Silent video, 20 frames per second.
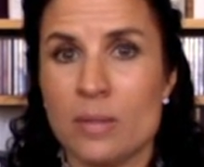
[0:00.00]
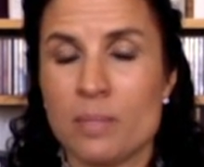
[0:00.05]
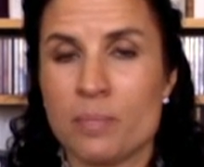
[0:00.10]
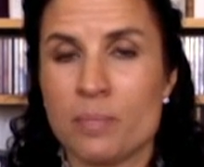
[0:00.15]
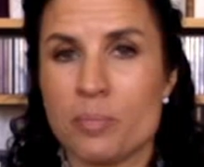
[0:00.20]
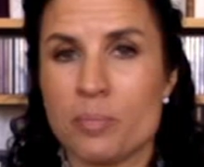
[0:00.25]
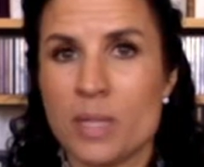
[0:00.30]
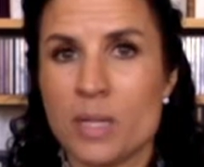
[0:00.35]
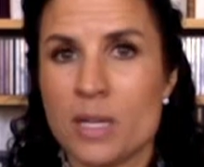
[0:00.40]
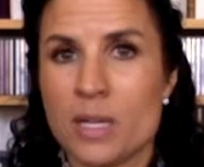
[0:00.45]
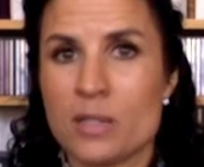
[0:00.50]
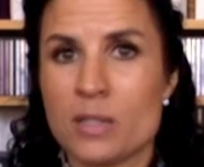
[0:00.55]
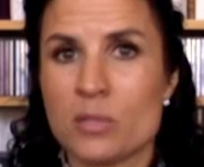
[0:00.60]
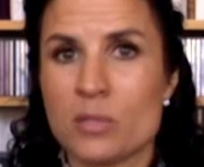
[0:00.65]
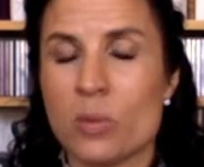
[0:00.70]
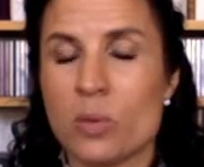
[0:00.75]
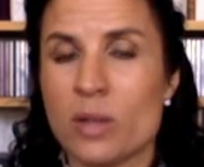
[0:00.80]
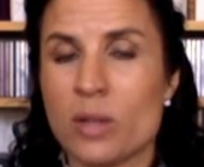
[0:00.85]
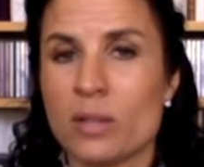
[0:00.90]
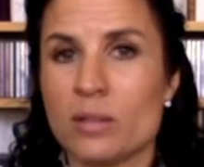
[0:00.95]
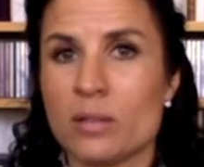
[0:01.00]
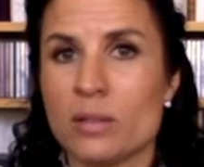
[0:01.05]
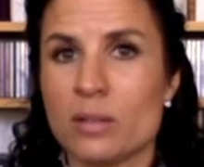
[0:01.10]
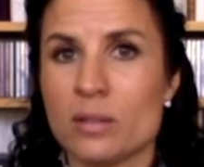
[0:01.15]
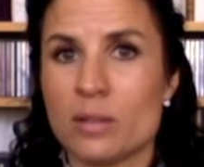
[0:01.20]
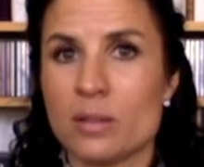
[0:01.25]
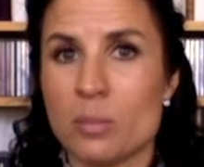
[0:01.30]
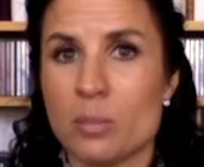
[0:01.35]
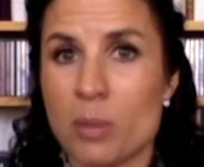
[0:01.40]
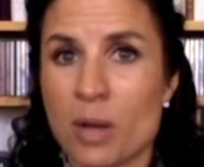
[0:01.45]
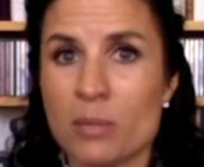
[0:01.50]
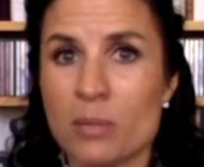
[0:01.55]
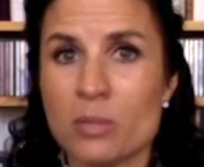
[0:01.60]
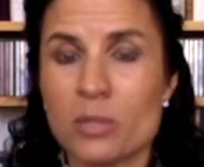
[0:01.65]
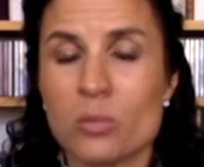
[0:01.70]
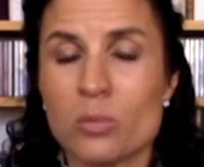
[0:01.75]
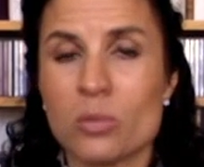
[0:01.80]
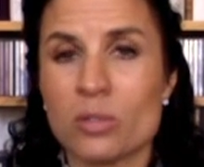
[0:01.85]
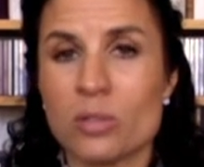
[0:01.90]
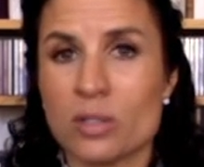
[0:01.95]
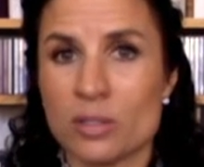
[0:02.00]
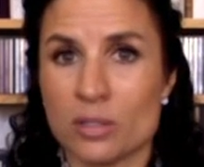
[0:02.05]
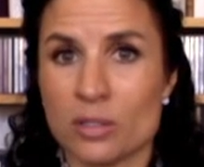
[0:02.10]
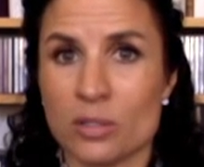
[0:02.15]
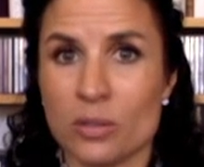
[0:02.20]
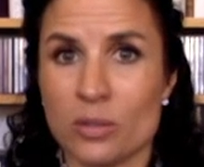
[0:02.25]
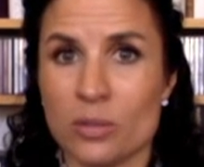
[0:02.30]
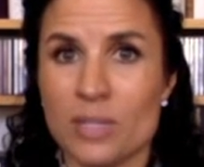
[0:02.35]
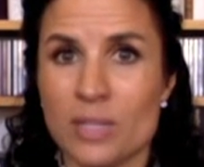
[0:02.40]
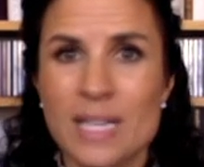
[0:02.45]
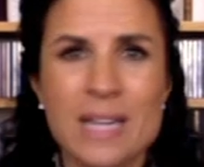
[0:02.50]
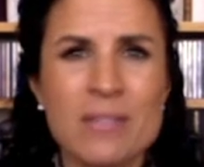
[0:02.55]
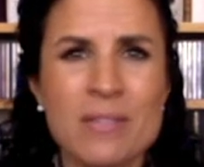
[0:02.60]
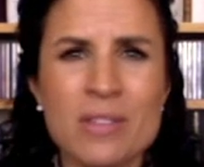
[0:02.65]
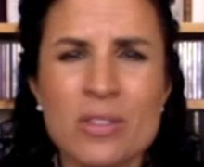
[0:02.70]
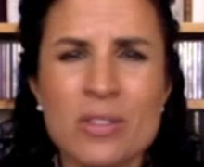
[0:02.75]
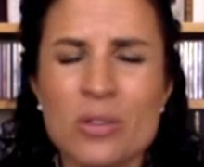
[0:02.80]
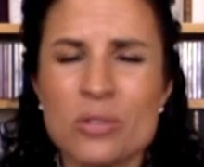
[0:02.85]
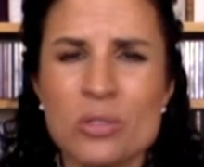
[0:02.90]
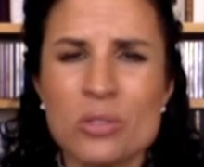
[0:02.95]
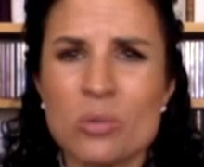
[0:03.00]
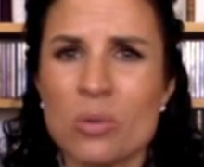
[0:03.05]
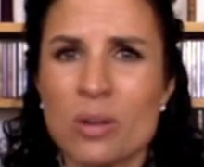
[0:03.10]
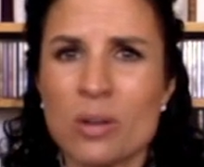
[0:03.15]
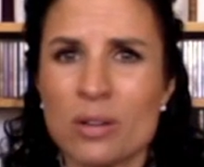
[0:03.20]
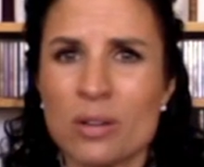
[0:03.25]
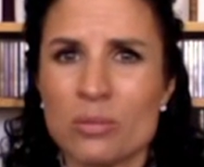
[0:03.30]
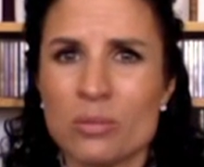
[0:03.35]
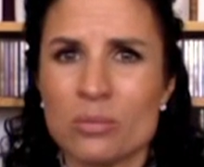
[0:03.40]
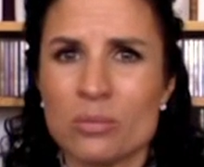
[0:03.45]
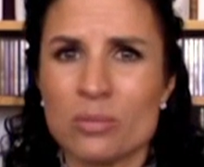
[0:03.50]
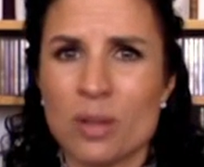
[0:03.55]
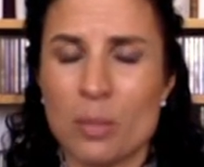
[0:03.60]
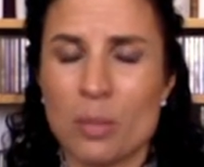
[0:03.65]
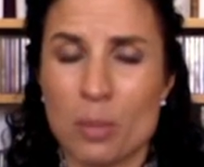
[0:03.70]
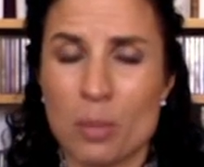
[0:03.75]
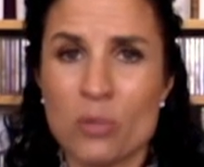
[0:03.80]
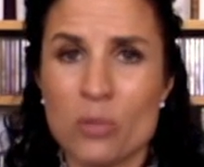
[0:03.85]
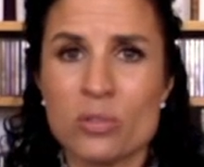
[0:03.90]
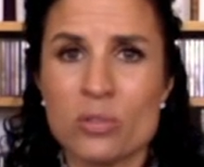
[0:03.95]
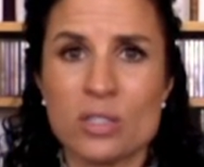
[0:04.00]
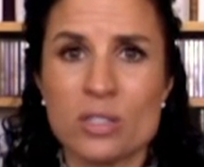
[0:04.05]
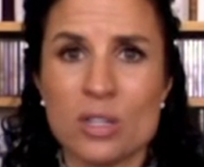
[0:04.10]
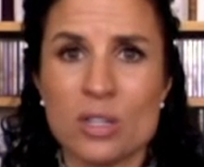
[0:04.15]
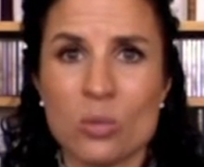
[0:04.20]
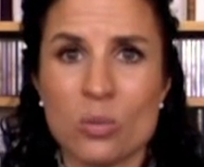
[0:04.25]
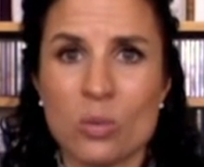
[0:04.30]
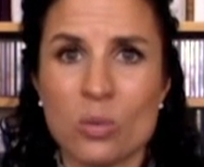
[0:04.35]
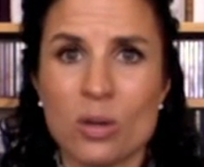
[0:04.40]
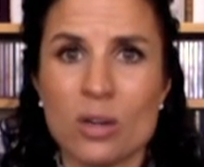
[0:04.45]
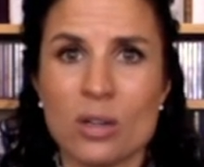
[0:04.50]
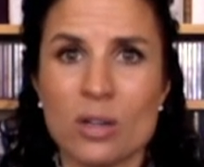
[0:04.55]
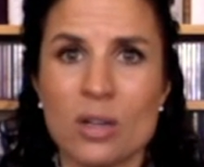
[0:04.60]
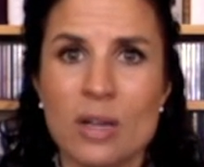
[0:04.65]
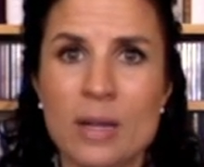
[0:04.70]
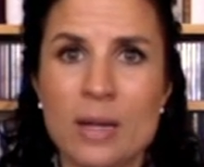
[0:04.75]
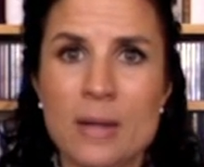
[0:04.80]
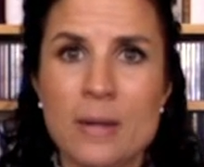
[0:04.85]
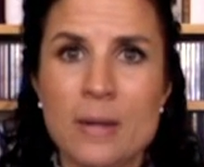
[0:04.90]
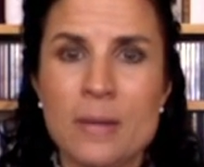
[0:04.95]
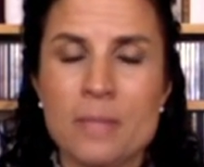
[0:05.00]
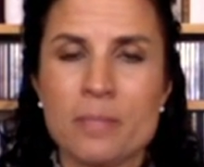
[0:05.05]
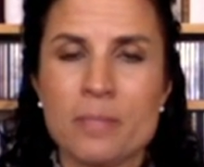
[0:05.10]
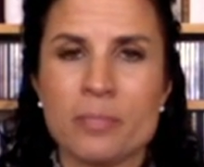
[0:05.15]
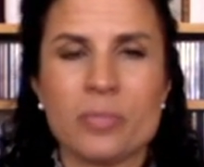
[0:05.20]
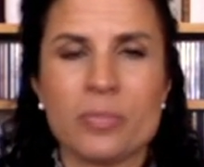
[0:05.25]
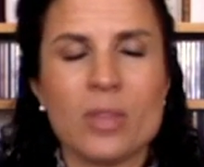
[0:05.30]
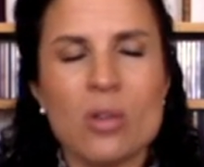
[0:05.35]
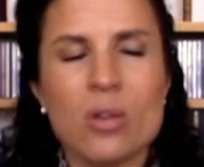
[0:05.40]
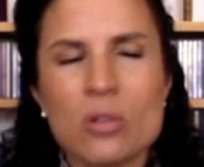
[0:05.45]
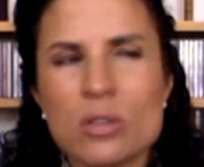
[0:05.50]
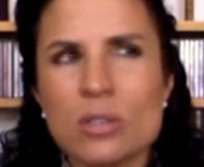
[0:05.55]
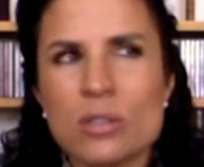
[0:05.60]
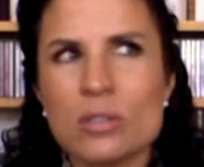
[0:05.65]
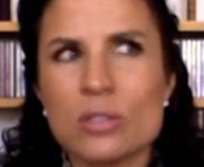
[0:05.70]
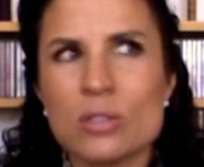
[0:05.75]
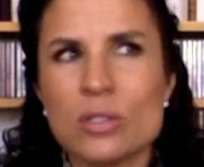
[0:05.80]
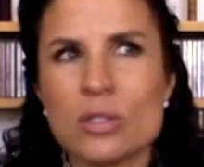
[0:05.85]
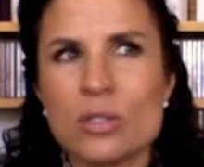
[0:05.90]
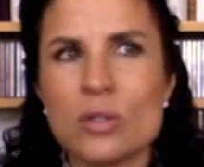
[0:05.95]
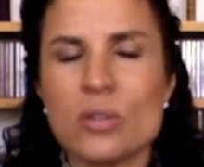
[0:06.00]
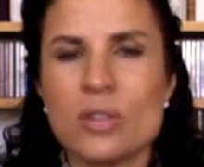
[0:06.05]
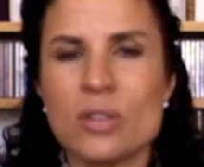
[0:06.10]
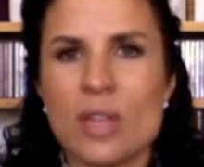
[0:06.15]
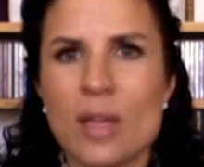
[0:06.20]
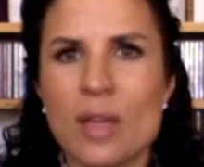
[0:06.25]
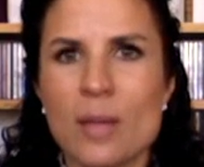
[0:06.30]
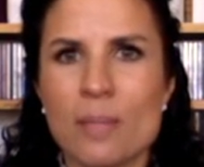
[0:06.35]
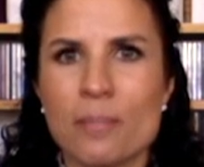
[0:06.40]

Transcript: because what the public will conclude, even those who aren't opposed to your work, they'll conclude that